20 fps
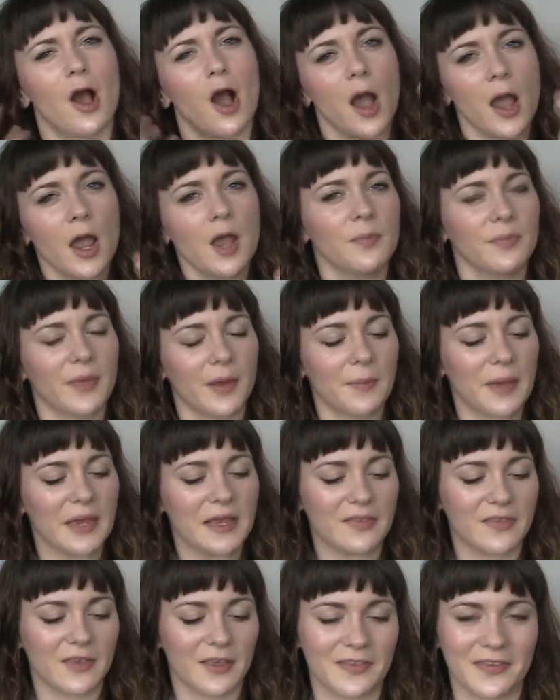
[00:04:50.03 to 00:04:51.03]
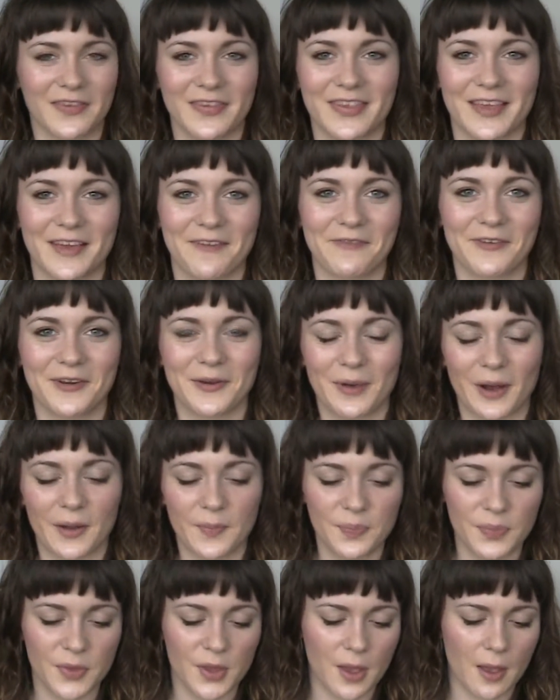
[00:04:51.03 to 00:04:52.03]
I hope that made sense to
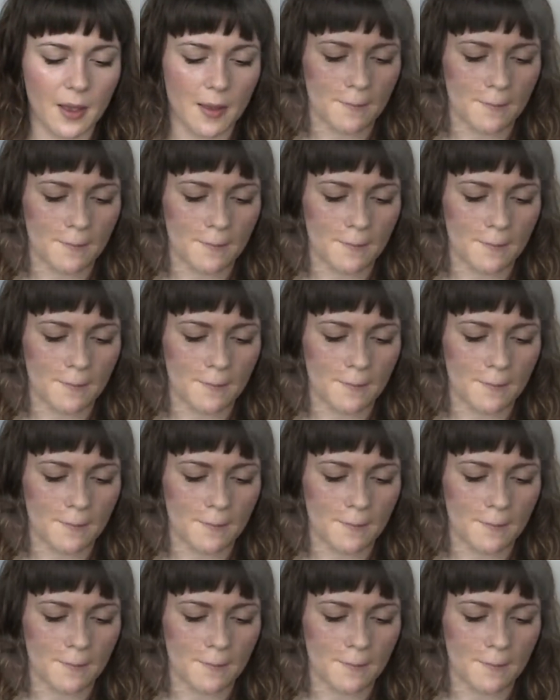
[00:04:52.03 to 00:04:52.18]
everyone.